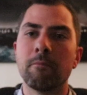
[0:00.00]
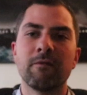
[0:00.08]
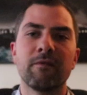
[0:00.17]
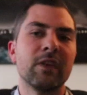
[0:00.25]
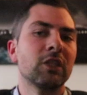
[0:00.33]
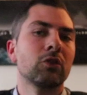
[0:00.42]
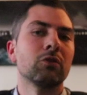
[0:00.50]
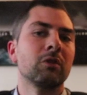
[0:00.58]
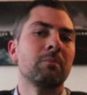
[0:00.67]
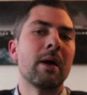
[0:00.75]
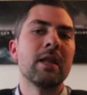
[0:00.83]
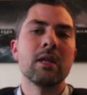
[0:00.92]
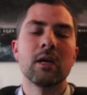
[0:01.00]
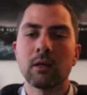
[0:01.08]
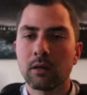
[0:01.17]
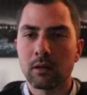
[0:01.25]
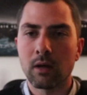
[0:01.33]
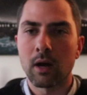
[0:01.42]
fiscal
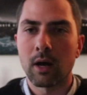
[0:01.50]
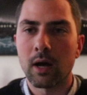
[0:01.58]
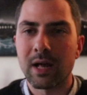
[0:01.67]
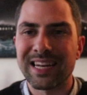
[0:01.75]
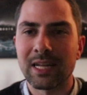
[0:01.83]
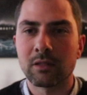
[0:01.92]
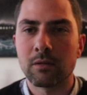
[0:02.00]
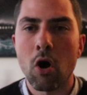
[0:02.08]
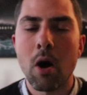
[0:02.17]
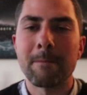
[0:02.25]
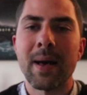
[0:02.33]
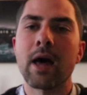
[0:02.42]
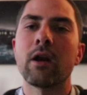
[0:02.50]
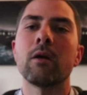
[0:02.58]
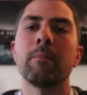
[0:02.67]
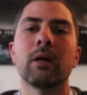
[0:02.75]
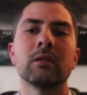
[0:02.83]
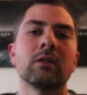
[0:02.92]
spending does not
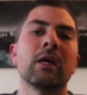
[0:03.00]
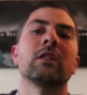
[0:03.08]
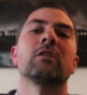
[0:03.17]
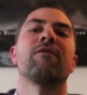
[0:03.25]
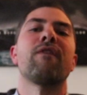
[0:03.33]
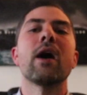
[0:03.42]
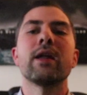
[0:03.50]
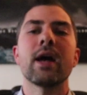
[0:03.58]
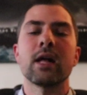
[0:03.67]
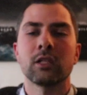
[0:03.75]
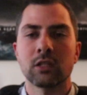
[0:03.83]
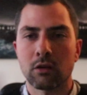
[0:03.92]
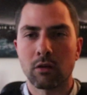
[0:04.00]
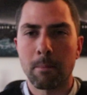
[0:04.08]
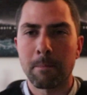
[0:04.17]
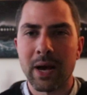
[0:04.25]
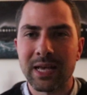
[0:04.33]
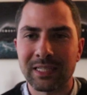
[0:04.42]
matter because it gets financed
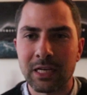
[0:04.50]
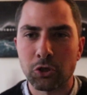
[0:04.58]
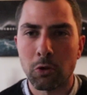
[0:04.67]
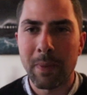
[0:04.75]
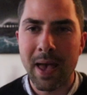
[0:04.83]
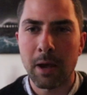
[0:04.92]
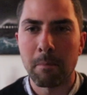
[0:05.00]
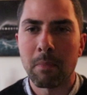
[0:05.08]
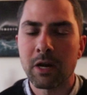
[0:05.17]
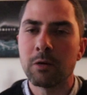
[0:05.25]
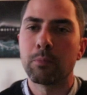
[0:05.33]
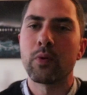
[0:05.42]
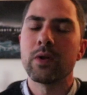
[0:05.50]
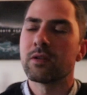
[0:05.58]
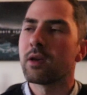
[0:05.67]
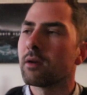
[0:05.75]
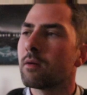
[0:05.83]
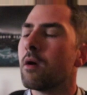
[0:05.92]
by central bank money
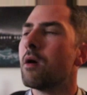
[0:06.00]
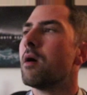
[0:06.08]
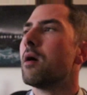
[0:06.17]
printing.